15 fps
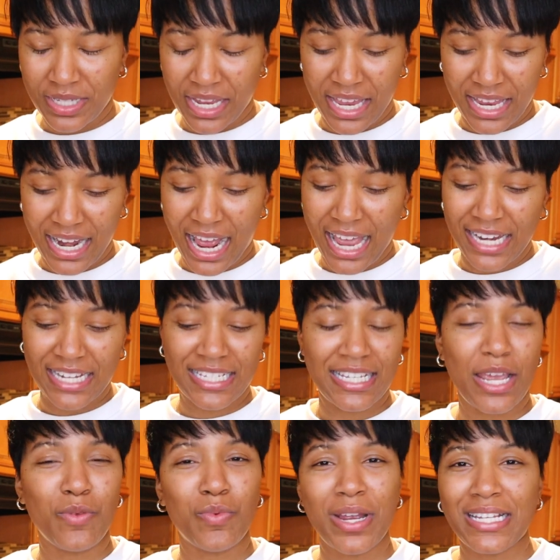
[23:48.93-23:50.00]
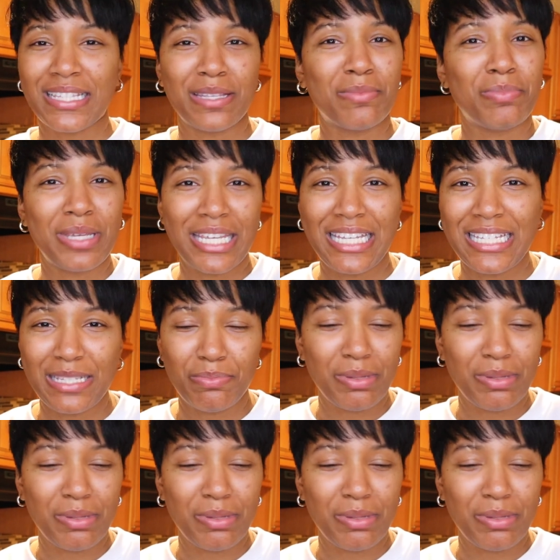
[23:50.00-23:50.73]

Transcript: and I had to say rest in peace